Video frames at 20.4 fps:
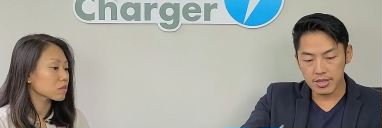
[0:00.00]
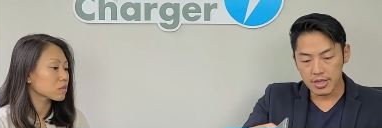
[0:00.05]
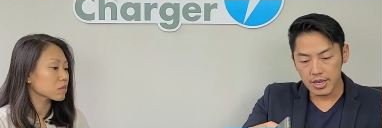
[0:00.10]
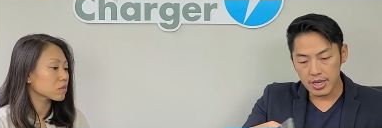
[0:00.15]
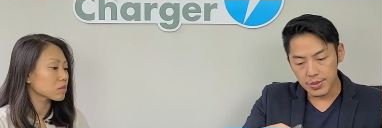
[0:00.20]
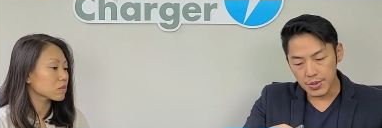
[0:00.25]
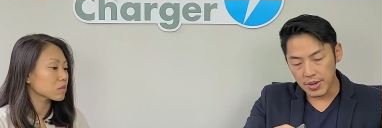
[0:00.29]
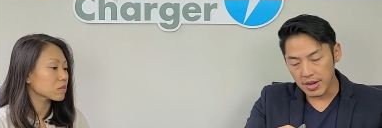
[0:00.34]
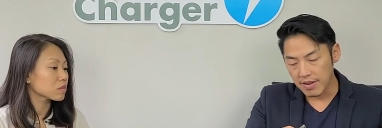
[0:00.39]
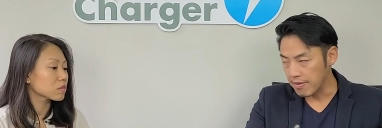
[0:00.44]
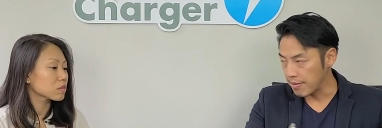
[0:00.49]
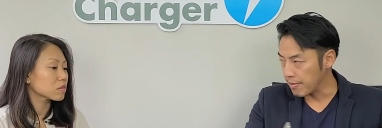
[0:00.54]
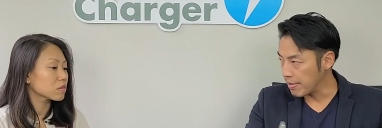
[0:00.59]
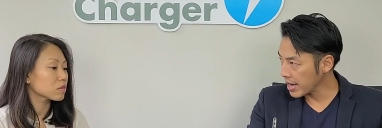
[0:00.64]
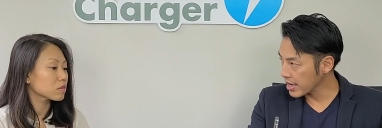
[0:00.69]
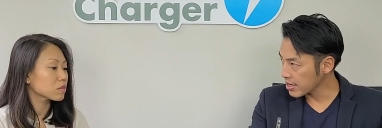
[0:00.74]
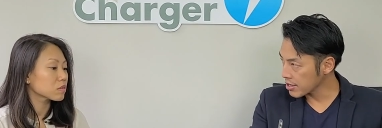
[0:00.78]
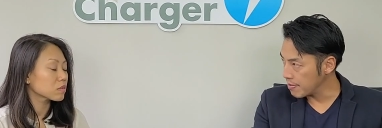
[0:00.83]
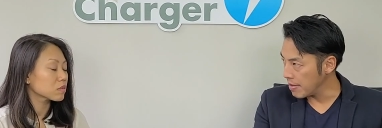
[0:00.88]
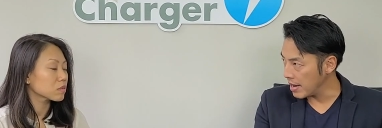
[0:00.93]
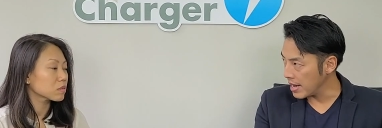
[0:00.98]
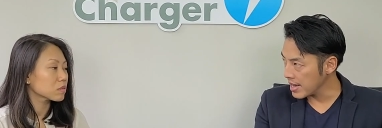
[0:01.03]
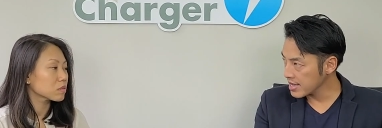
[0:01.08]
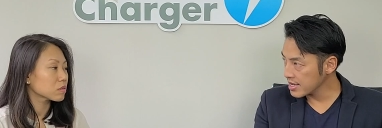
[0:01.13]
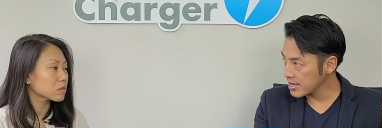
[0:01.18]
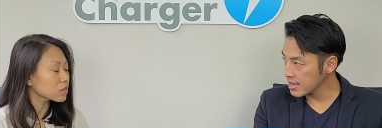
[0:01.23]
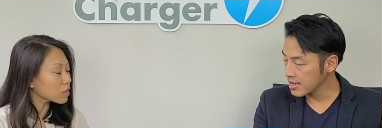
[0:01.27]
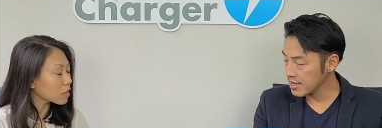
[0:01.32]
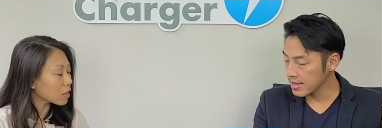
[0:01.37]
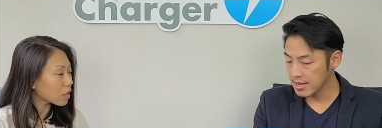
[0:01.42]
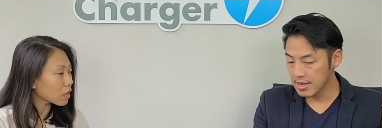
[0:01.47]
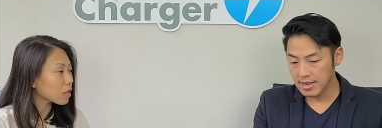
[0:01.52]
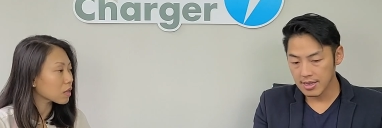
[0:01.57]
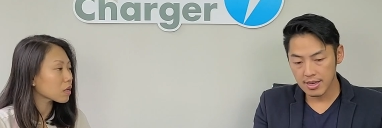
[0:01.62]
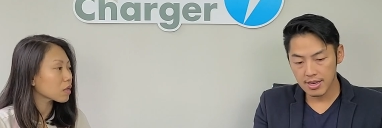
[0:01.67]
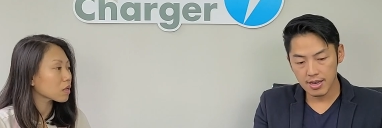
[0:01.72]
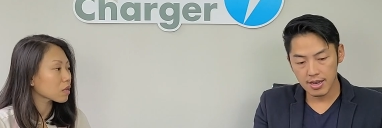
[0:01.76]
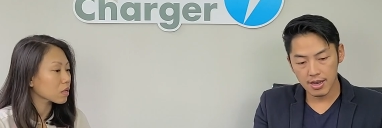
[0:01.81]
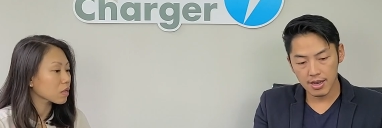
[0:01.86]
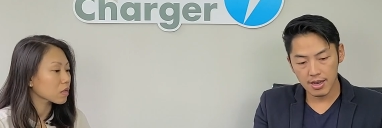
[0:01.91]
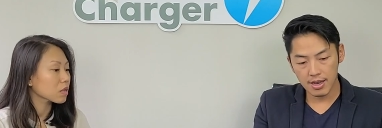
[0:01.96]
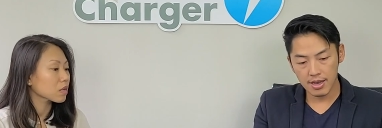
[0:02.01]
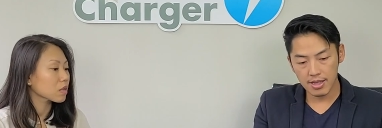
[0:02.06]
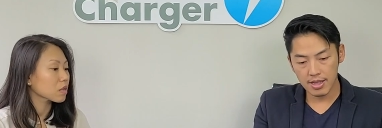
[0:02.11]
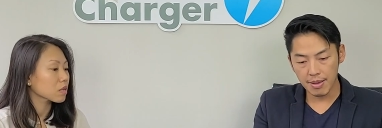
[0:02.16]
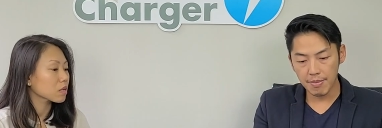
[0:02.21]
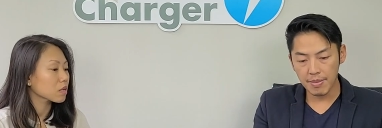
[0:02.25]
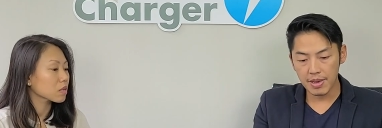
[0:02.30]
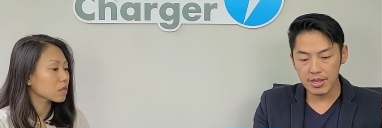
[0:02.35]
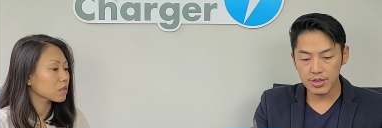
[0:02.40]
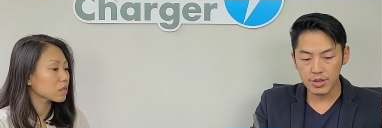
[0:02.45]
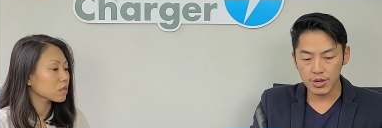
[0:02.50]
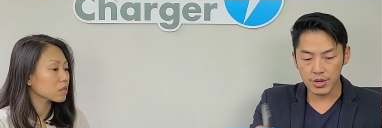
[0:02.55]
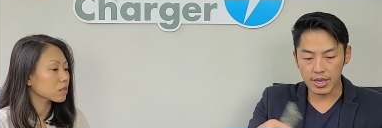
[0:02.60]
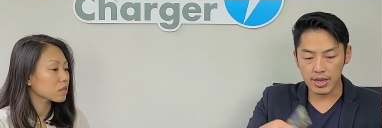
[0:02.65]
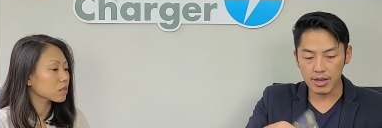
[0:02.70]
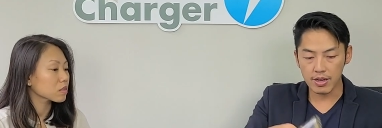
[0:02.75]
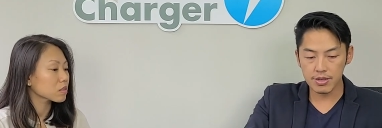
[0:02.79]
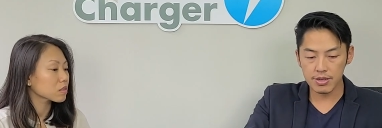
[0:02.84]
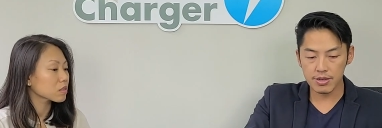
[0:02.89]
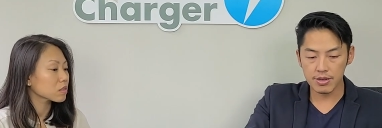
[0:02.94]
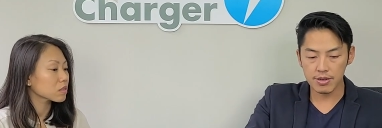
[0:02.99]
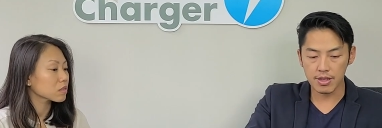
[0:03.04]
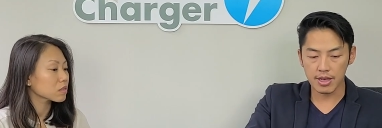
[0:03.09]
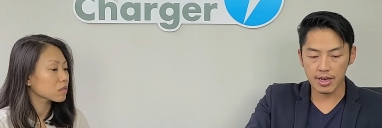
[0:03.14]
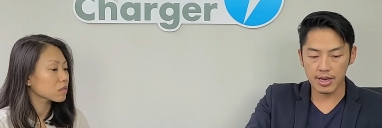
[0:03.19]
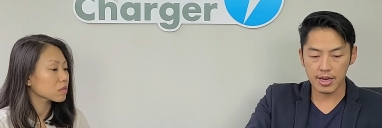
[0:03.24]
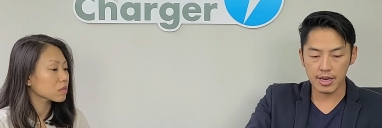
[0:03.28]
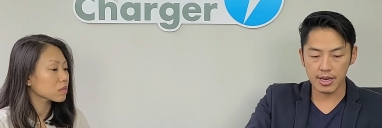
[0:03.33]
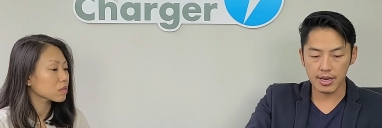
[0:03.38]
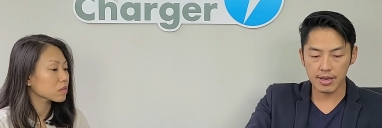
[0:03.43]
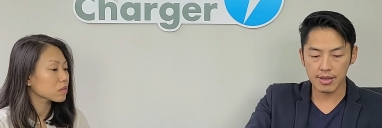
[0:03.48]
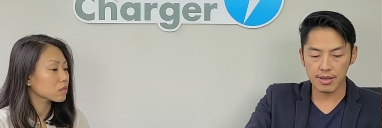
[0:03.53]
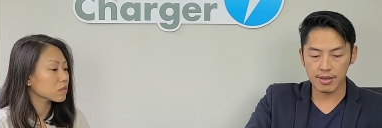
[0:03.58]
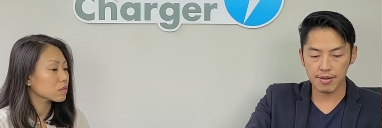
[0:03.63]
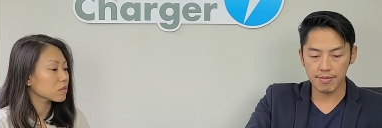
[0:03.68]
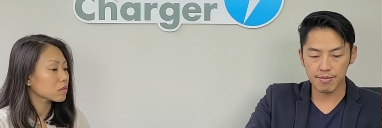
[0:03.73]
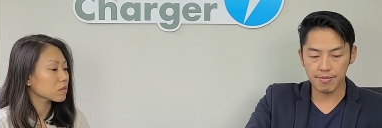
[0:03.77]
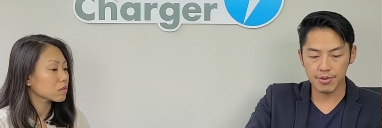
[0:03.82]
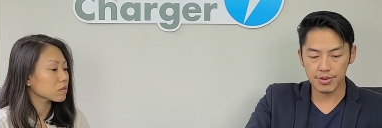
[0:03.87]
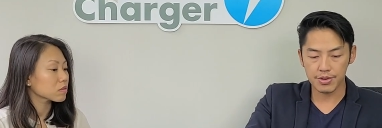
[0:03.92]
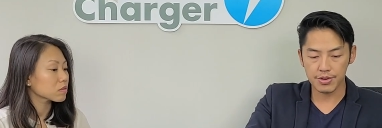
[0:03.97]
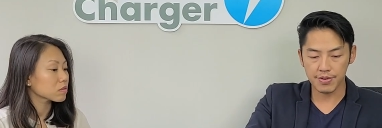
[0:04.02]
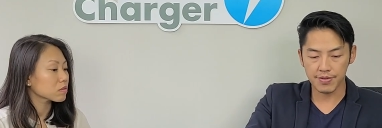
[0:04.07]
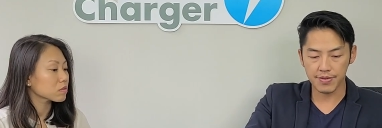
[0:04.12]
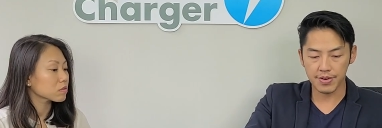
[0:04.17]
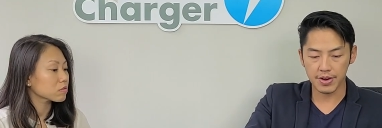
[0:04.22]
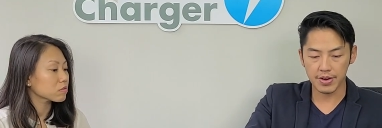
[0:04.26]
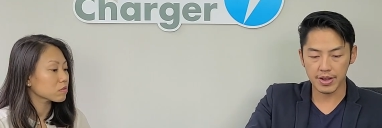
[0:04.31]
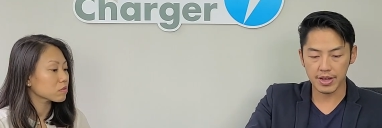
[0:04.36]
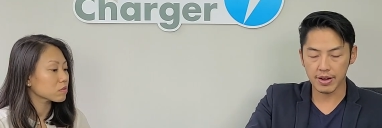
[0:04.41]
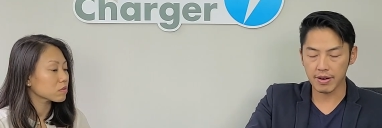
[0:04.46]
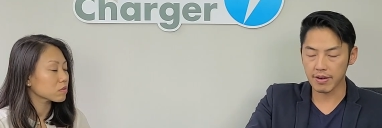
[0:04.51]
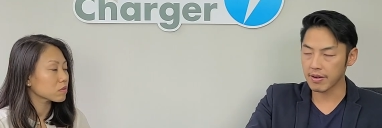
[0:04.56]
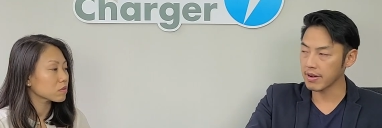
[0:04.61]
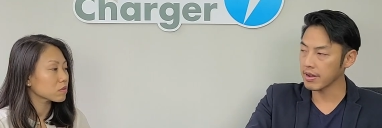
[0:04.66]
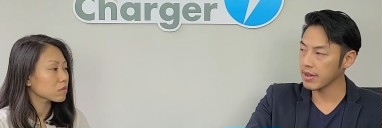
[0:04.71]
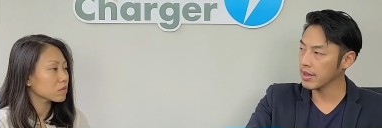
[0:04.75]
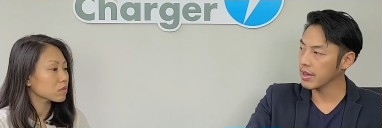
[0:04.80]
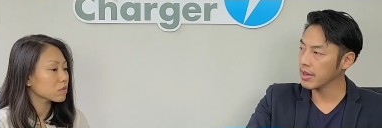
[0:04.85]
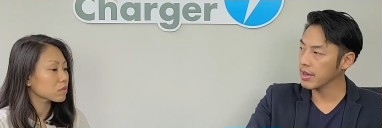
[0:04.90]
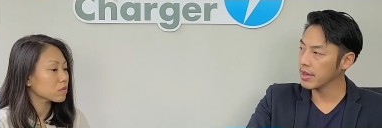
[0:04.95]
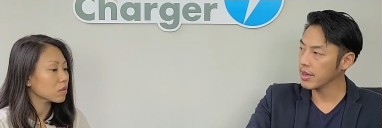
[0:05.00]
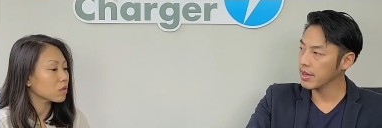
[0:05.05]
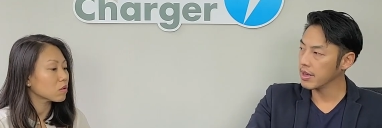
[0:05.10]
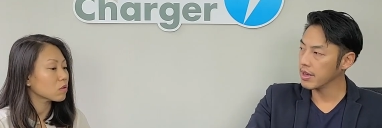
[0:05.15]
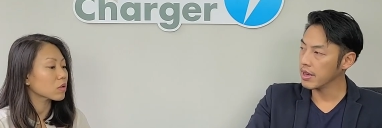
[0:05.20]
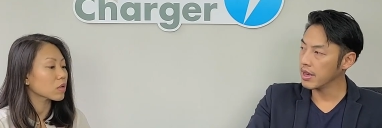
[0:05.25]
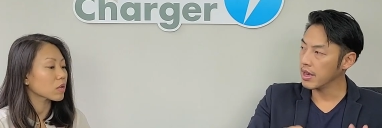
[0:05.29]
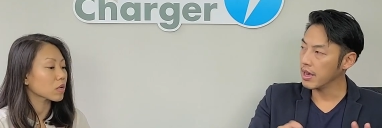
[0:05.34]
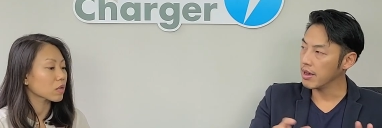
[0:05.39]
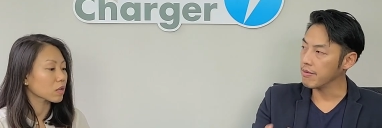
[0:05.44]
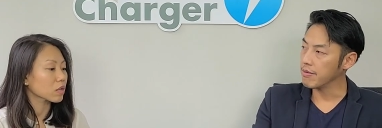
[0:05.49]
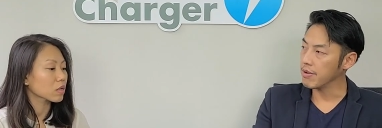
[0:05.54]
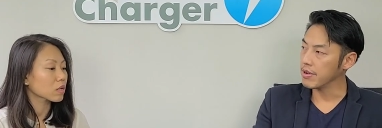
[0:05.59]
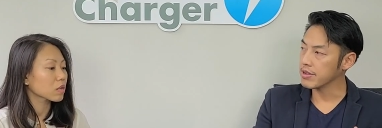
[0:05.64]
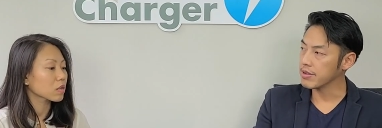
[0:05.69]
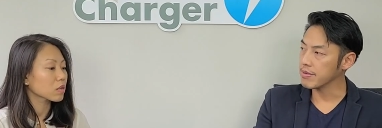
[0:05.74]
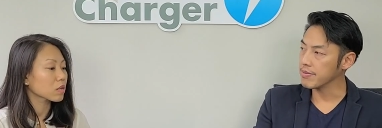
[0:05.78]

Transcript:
Speaker 1: this will have a bigger space. Yeah. Uh, that means you can also like put your phone here. Okay. And watch a